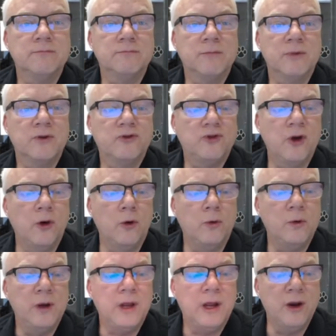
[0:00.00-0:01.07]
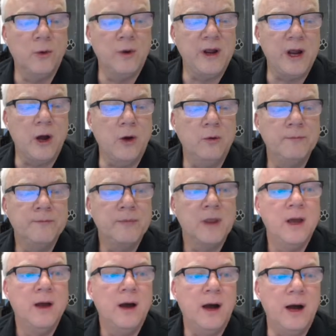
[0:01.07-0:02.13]
So here we go.
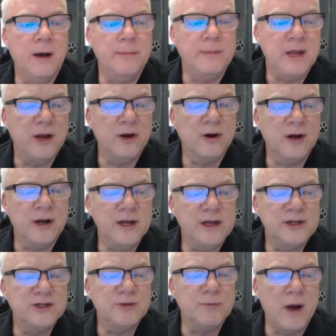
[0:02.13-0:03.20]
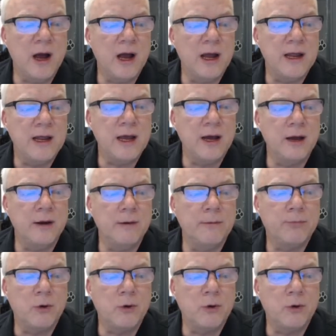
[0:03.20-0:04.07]
Here is my